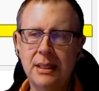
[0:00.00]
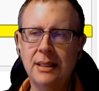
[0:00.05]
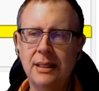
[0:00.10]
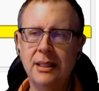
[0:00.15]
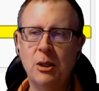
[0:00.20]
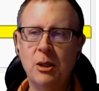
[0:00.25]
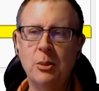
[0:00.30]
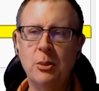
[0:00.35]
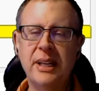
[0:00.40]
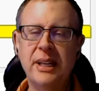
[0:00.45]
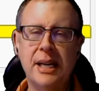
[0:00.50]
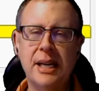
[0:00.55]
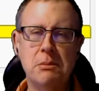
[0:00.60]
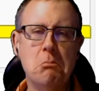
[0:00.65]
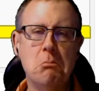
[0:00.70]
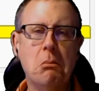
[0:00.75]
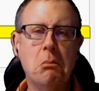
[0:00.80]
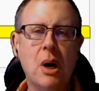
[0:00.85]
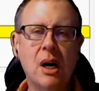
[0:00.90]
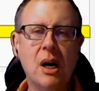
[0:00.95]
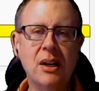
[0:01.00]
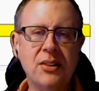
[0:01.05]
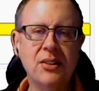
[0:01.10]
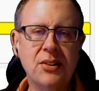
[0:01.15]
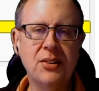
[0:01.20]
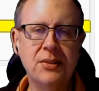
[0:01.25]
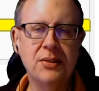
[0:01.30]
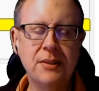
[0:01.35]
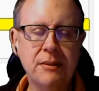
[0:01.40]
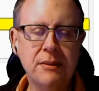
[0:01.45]
And we get minus
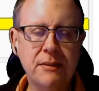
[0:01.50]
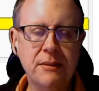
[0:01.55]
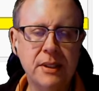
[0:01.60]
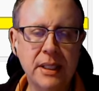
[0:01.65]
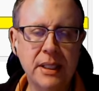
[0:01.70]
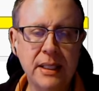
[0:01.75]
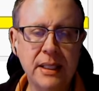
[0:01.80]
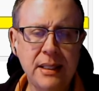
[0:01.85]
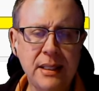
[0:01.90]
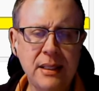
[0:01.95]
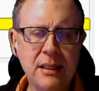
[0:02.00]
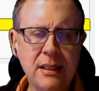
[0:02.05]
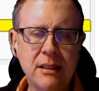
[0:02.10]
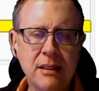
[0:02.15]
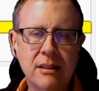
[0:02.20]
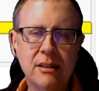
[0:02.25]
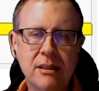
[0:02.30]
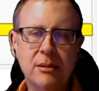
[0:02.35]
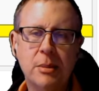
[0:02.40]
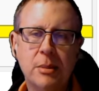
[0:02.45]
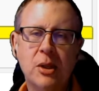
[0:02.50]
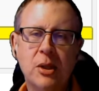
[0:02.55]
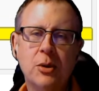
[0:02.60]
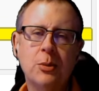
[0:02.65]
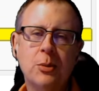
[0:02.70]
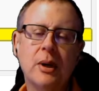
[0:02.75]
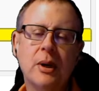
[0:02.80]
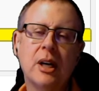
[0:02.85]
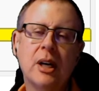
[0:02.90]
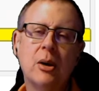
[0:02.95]
15 because
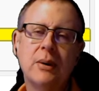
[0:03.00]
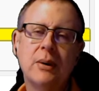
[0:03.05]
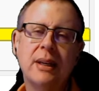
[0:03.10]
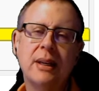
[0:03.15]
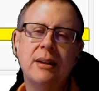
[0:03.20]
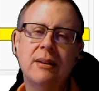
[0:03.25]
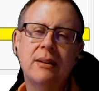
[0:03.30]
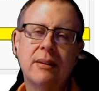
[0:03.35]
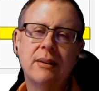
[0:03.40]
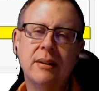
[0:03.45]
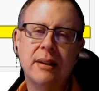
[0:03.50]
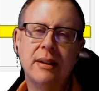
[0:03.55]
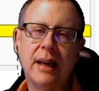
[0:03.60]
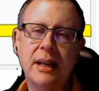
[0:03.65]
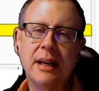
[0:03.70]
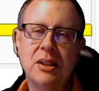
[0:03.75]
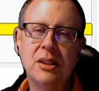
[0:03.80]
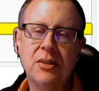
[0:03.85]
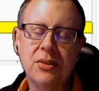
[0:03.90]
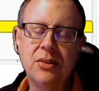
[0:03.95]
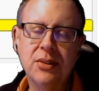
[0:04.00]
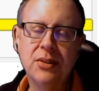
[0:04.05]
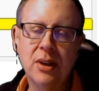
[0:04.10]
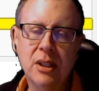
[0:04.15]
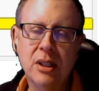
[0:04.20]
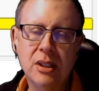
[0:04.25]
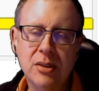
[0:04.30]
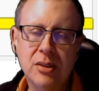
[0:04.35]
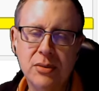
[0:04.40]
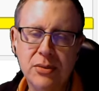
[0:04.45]
we're going into the negative
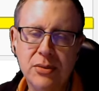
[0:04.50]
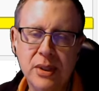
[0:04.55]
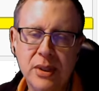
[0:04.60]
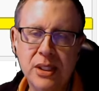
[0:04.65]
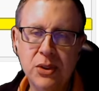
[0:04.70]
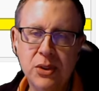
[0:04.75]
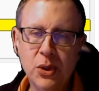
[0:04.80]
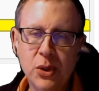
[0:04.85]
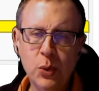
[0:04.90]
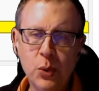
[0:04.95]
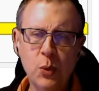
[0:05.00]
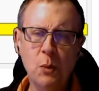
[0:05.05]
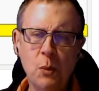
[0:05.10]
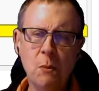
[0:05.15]
side of V2.